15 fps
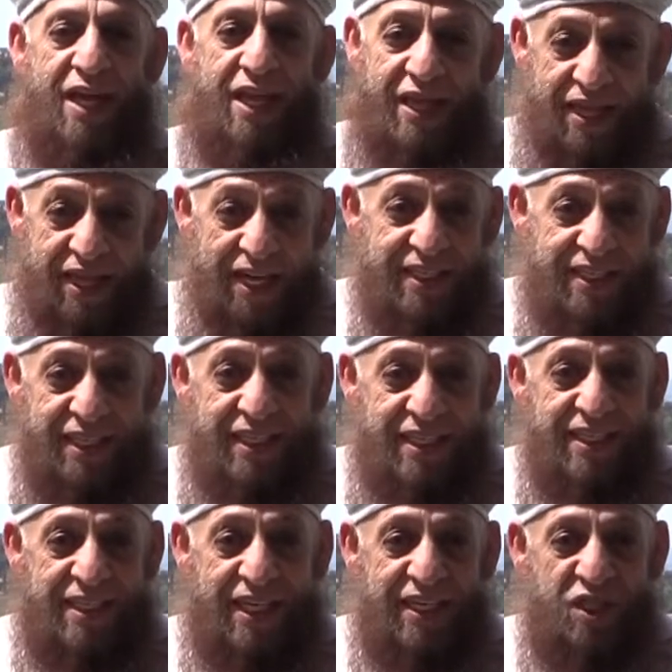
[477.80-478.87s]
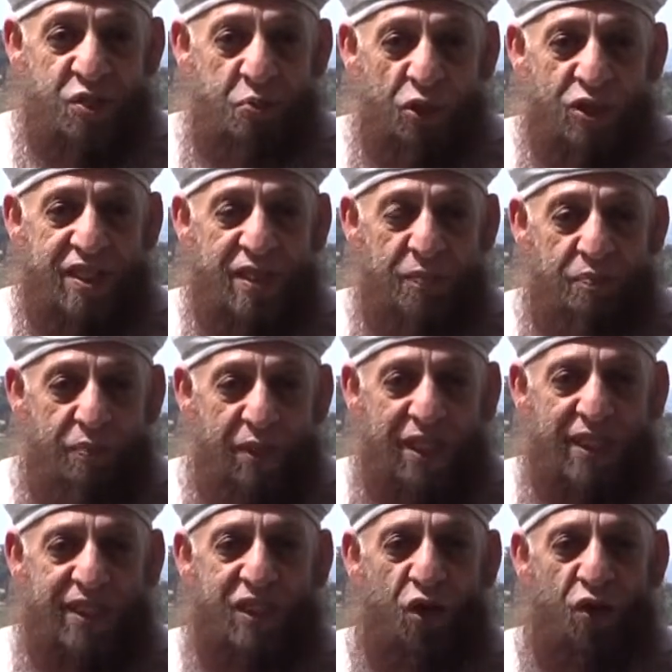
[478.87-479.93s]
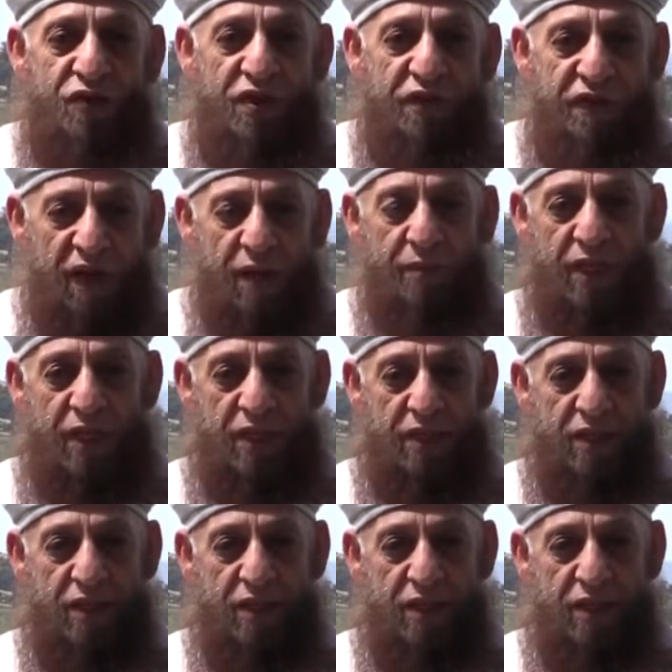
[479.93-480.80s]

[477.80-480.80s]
Thus, it is the responsibility of the family